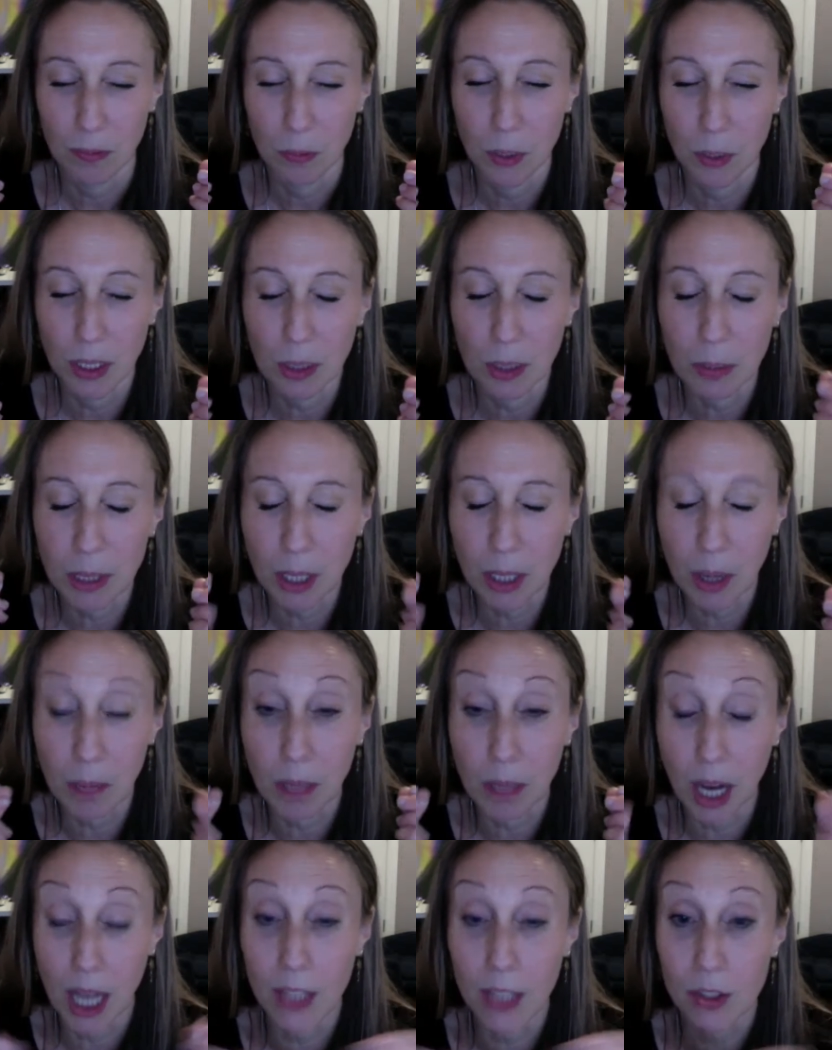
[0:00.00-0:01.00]
we can become
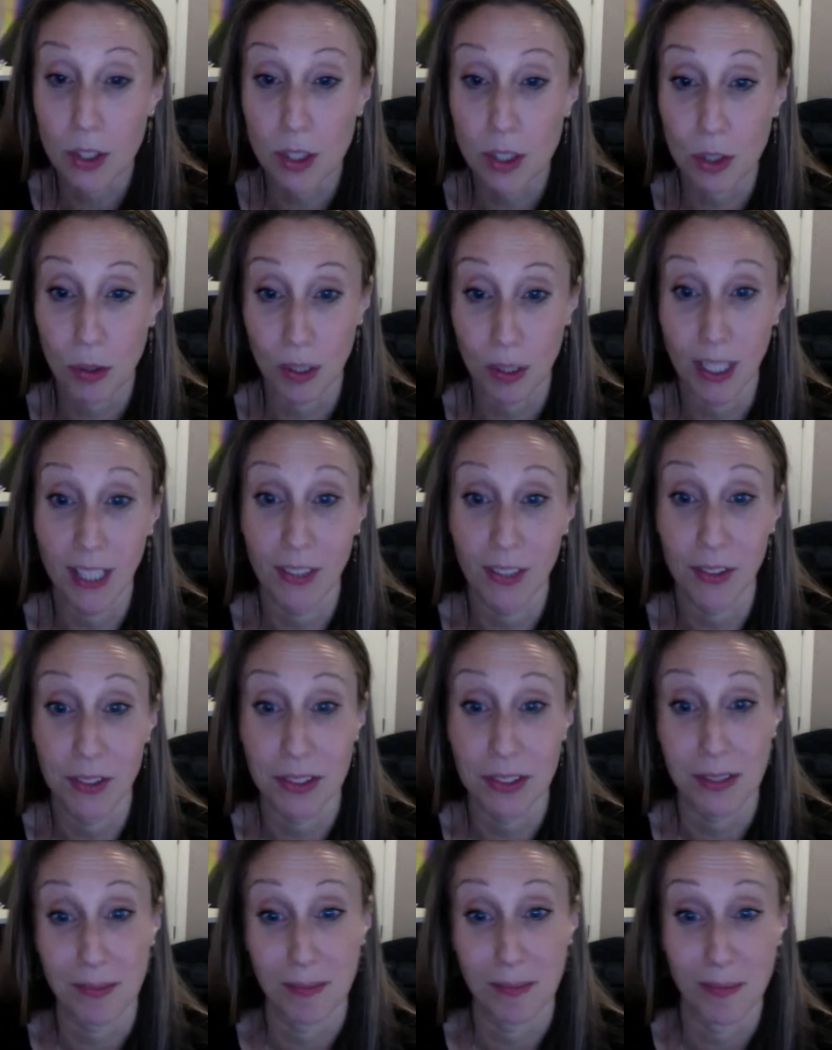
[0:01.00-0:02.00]
conscious
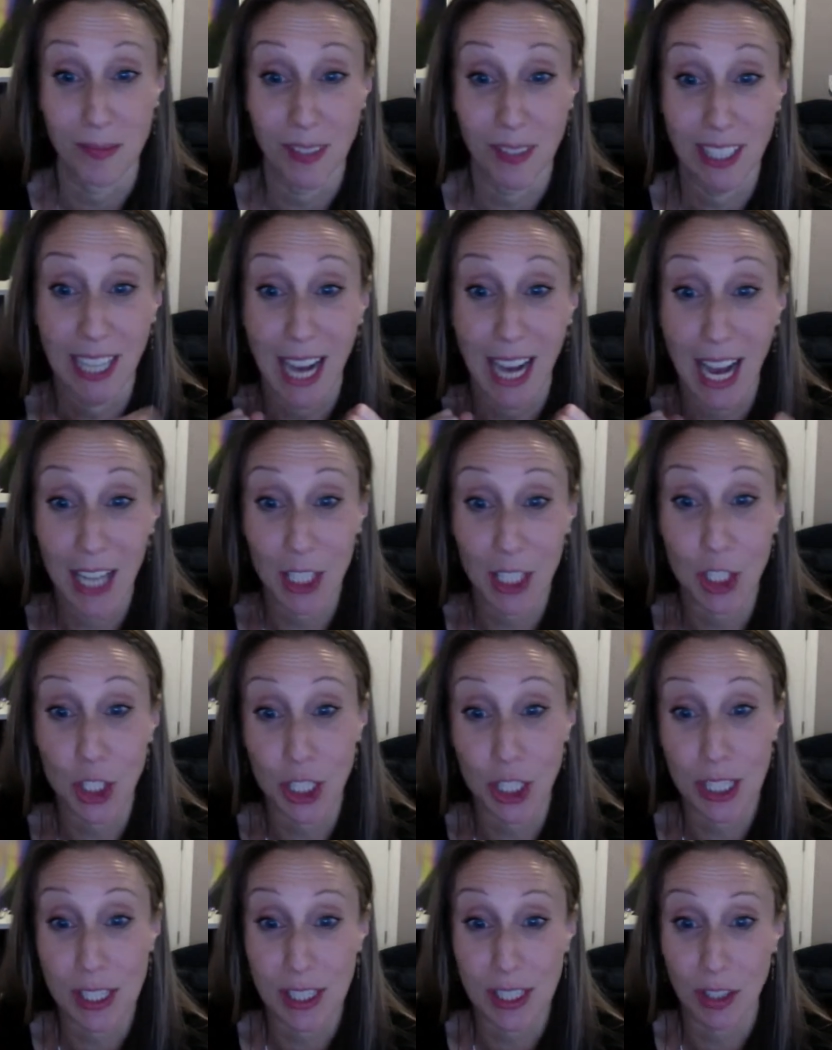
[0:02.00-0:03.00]
creators.
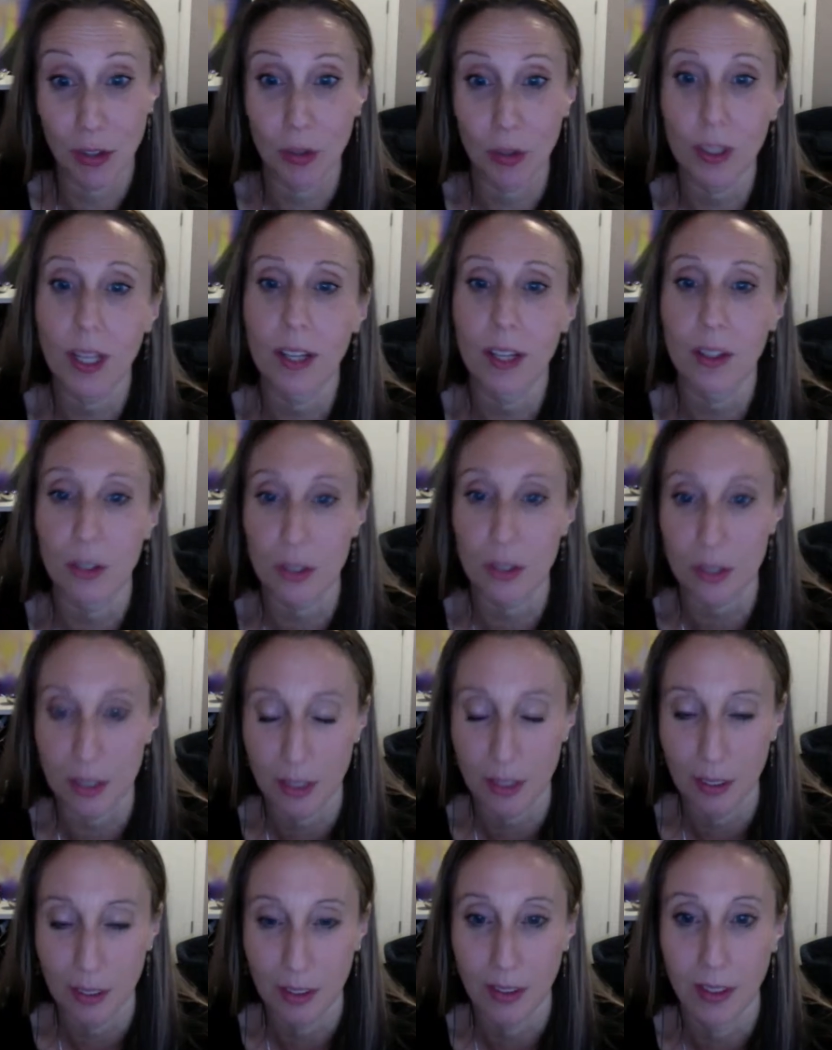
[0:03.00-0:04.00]
Conscious creators.
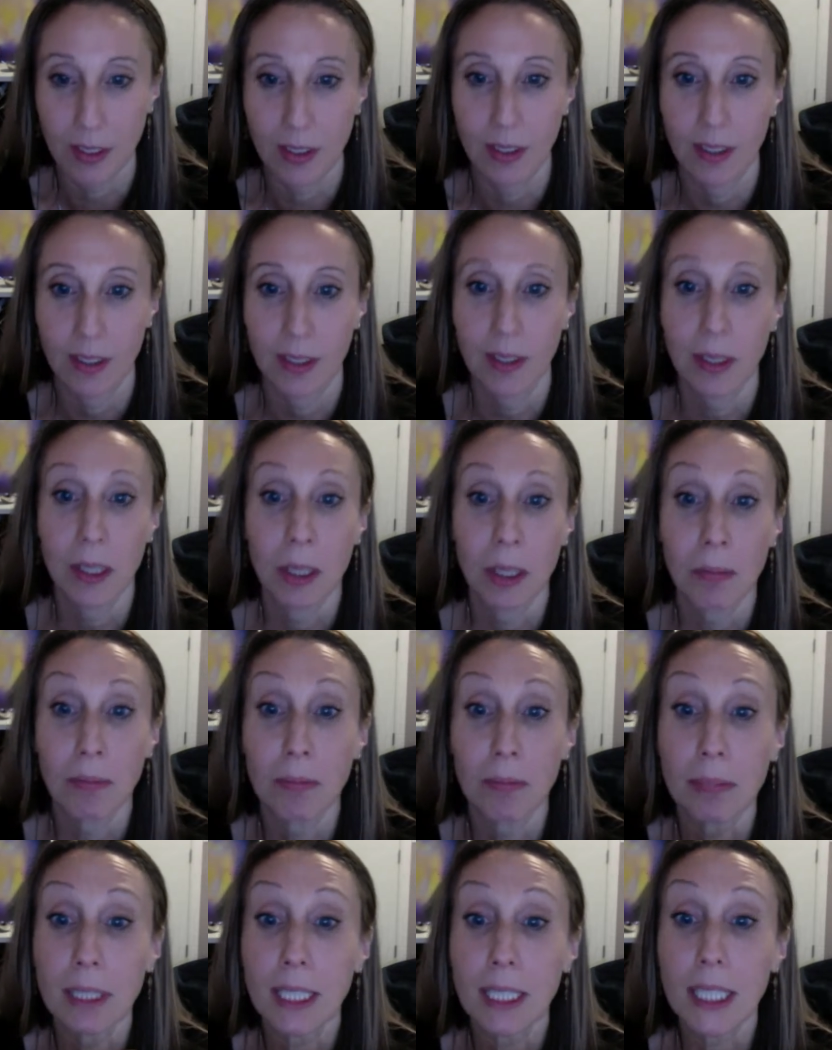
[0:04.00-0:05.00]

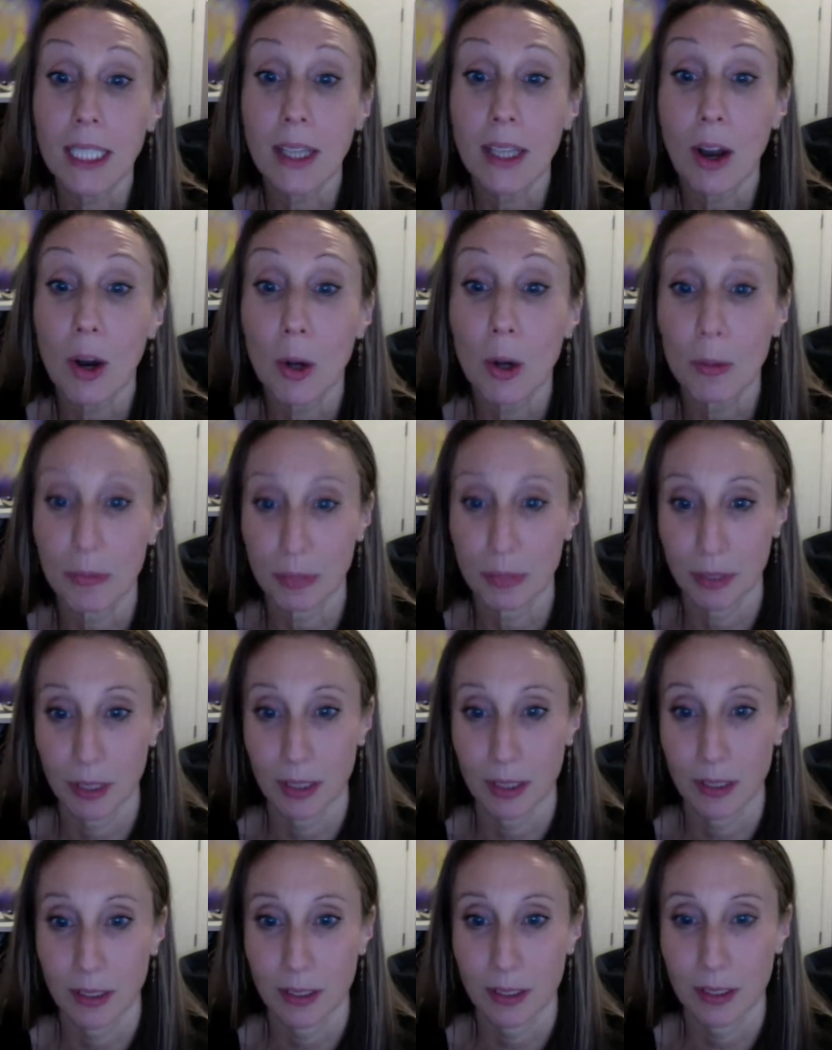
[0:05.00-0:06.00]
Be
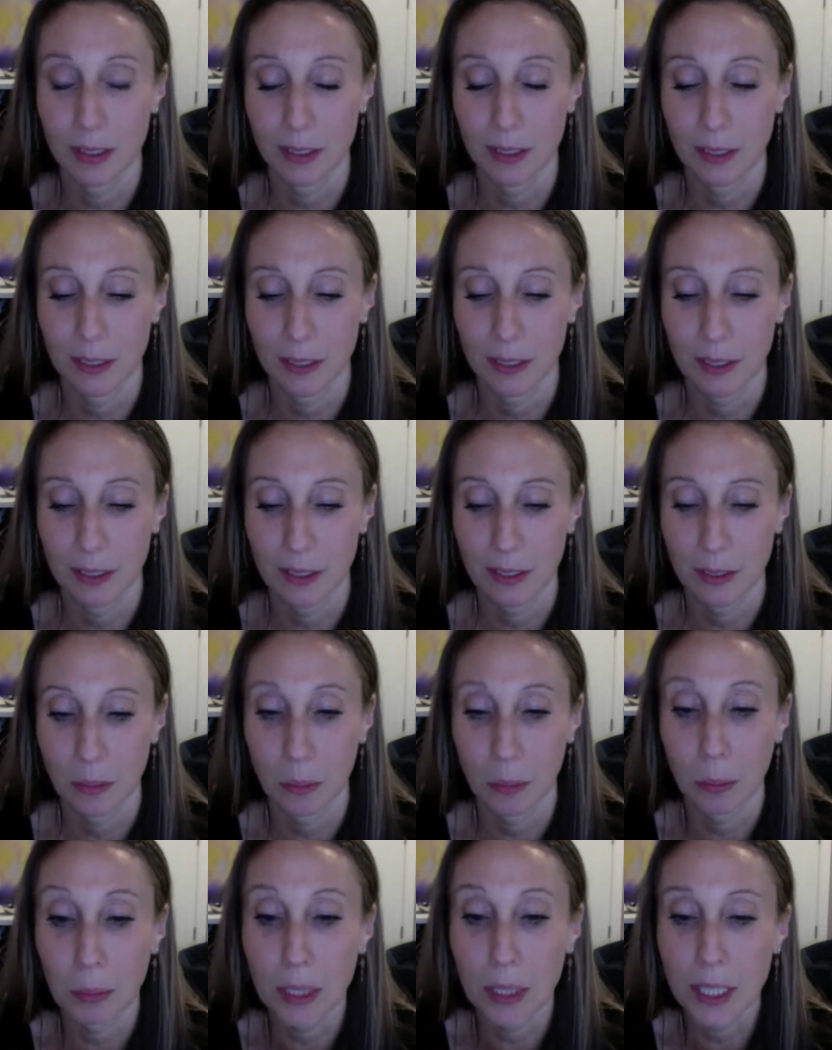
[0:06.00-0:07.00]
hopeful.
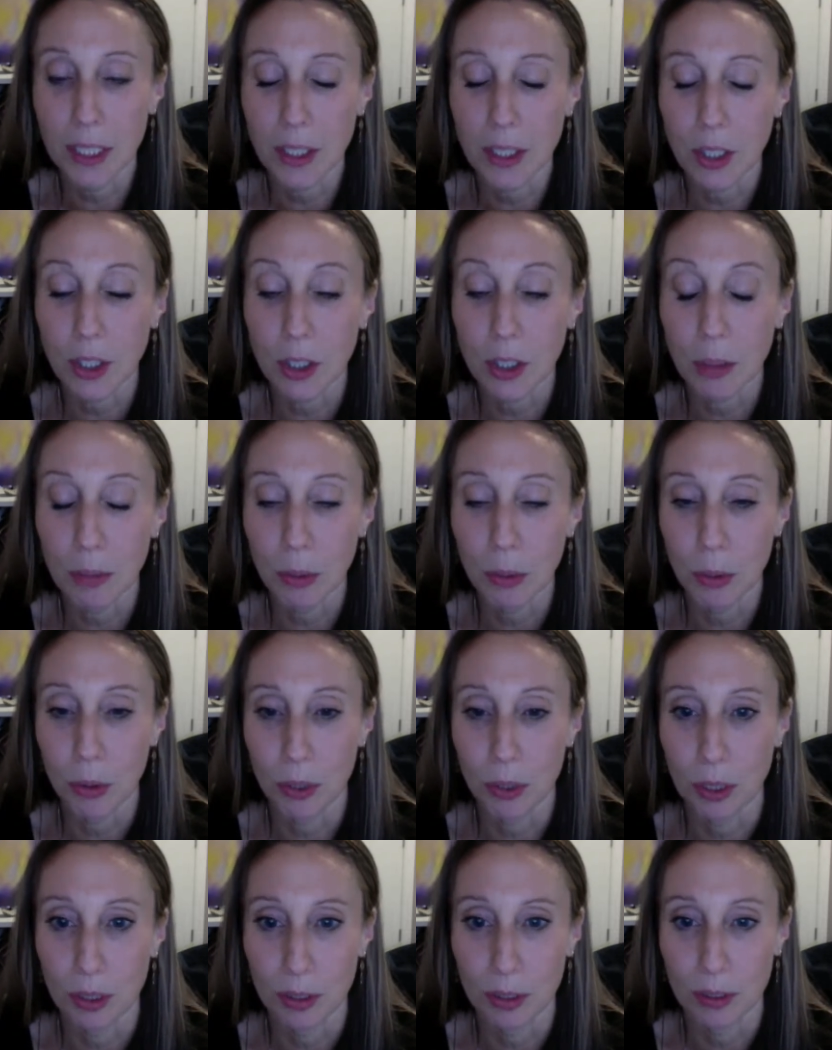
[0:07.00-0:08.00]
Be in a good
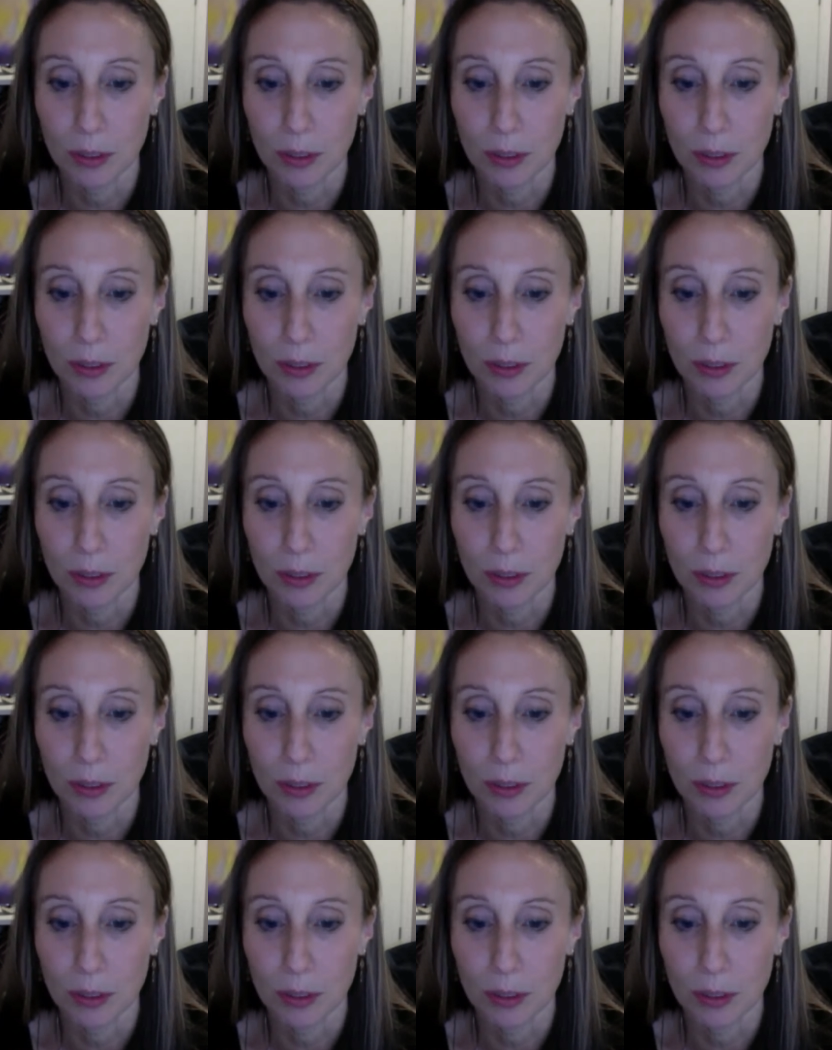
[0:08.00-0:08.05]
mood.